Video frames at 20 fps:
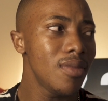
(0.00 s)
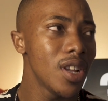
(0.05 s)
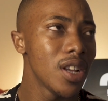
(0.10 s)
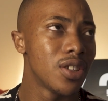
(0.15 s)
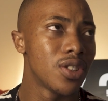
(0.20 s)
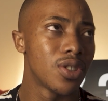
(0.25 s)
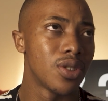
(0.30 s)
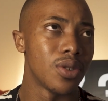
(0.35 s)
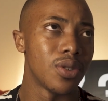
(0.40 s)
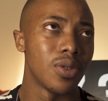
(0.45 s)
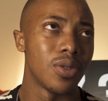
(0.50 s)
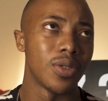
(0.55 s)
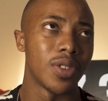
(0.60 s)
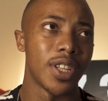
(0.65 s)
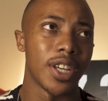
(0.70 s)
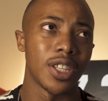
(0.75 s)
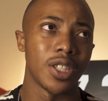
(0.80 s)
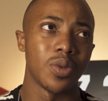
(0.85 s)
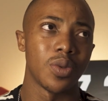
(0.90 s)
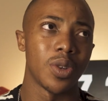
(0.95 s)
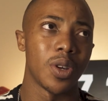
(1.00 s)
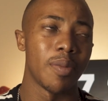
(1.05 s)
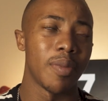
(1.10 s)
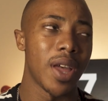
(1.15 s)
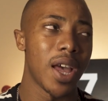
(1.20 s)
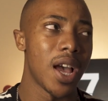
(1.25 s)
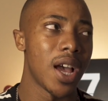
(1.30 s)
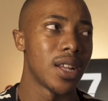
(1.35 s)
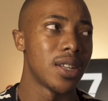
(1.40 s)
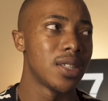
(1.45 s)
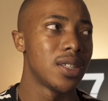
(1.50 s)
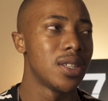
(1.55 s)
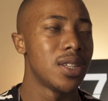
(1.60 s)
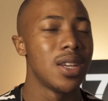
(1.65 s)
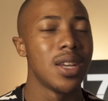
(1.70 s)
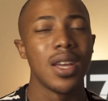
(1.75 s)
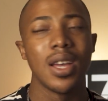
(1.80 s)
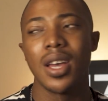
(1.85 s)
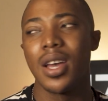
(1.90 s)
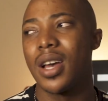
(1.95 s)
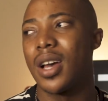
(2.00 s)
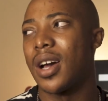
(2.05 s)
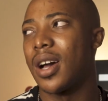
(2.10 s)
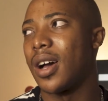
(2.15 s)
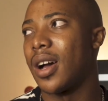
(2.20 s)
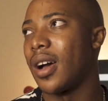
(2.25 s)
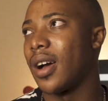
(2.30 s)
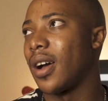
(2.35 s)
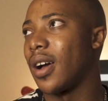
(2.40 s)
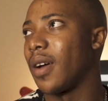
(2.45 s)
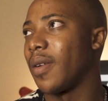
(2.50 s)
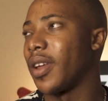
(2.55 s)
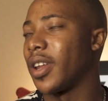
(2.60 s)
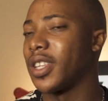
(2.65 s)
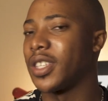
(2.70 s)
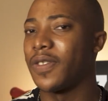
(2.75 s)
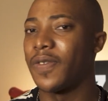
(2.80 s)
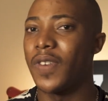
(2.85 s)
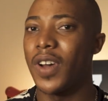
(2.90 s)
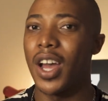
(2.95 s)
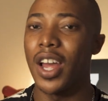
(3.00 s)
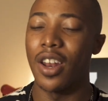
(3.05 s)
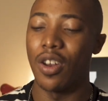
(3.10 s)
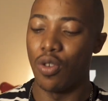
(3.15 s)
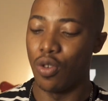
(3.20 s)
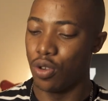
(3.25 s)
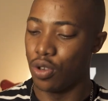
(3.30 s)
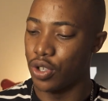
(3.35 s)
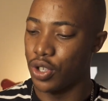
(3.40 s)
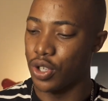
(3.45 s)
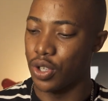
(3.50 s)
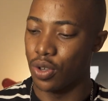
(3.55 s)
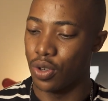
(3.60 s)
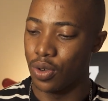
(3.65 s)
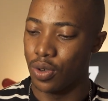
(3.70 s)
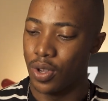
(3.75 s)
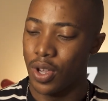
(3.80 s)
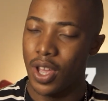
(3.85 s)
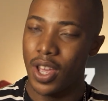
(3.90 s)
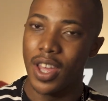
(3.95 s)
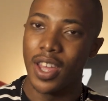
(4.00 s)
so that's where I'm at. And it's fun. Also,